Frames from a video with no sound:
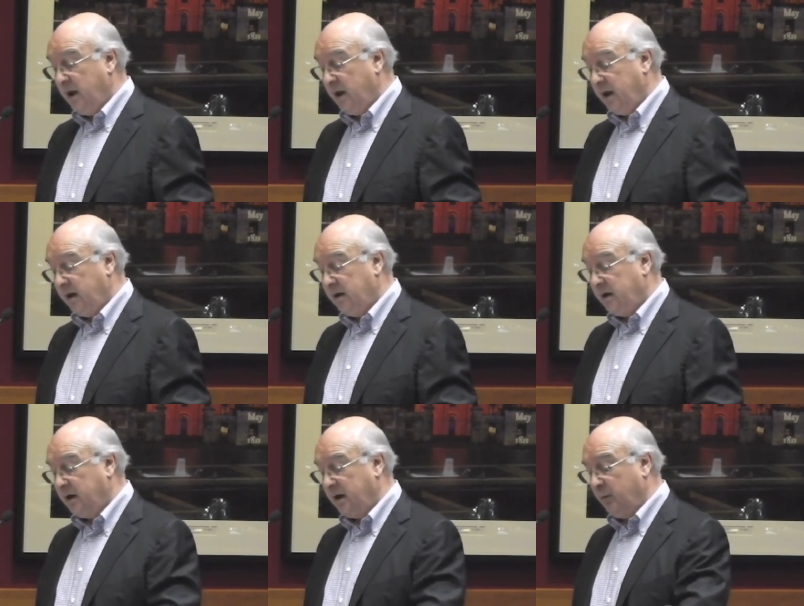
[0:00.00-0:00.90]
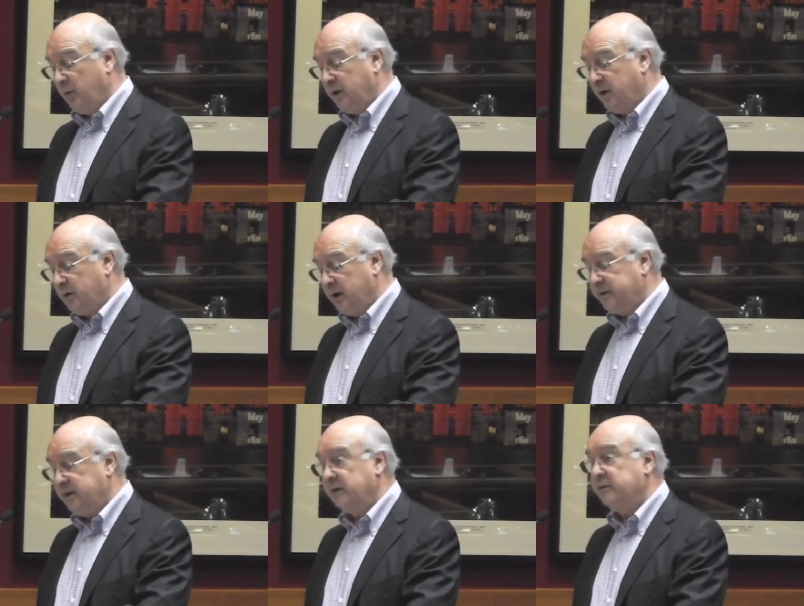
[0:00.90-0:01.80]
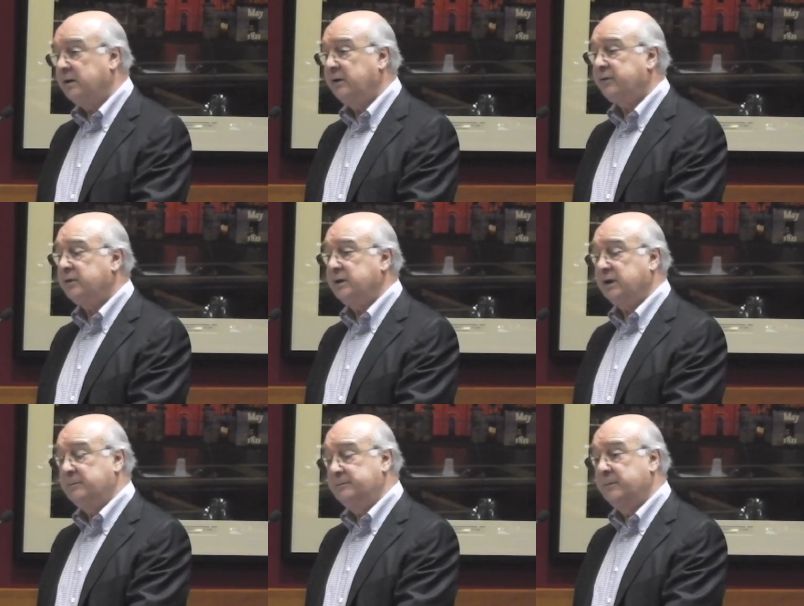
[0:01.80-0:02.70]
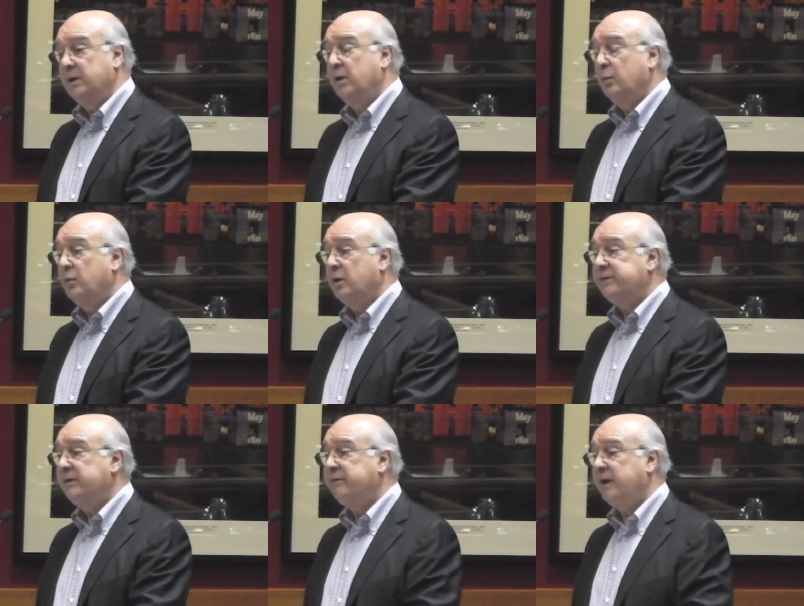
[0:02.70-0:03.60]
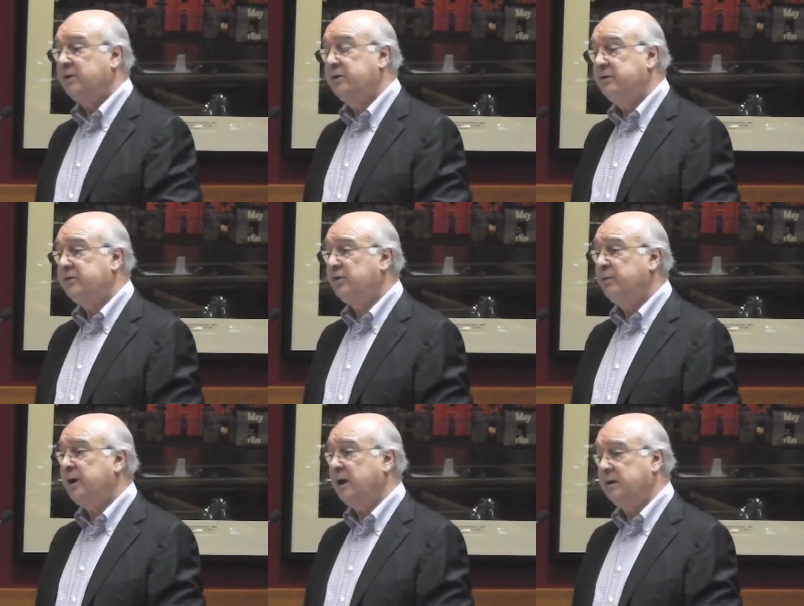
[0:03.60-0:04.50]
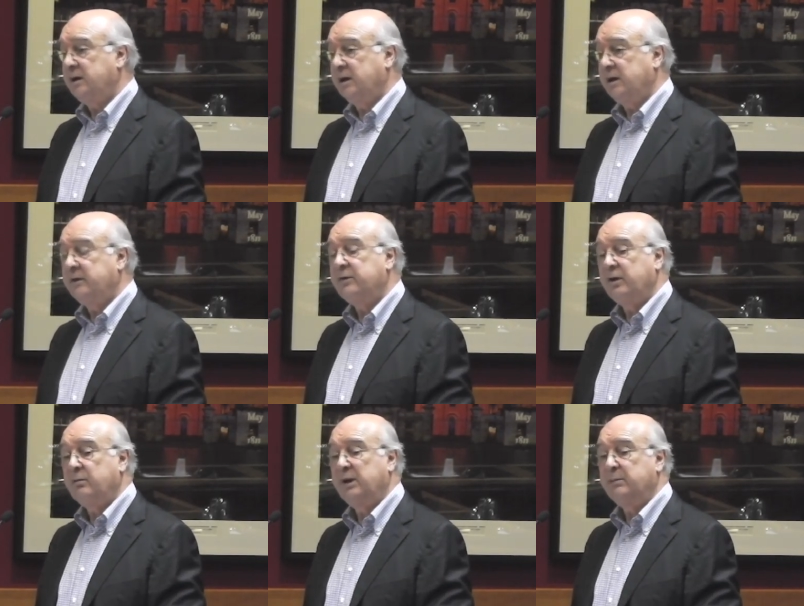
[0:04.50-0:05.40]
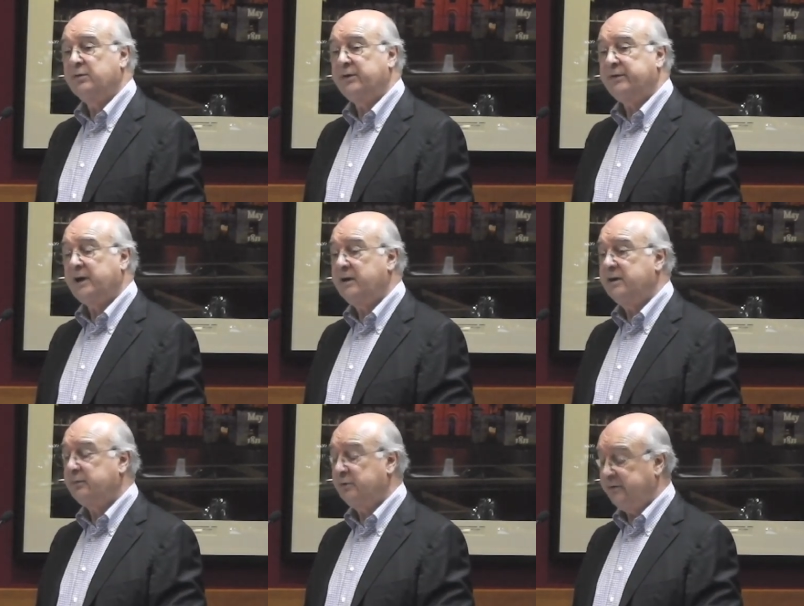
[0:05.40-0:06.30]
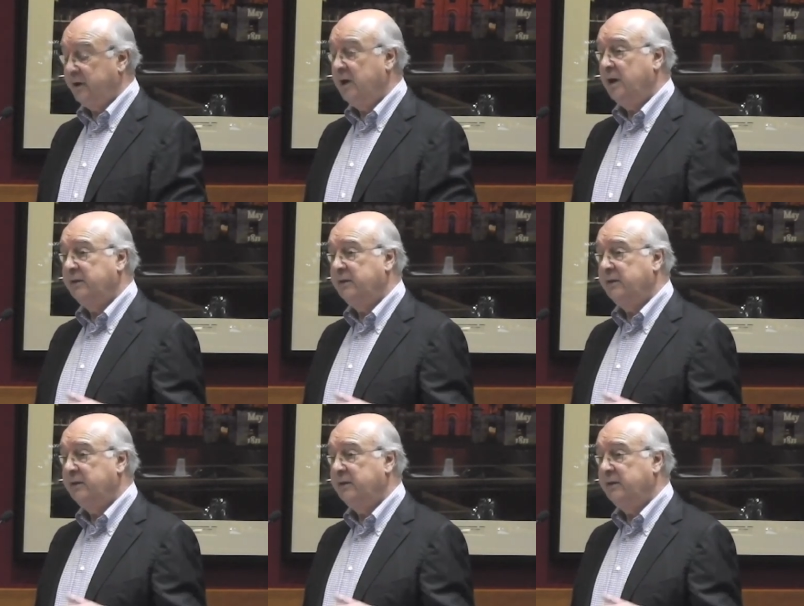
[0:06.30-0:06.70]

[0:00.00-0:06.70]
And, uh, and one of the great things that history did was in fact to discriminate against certain people, to say this was,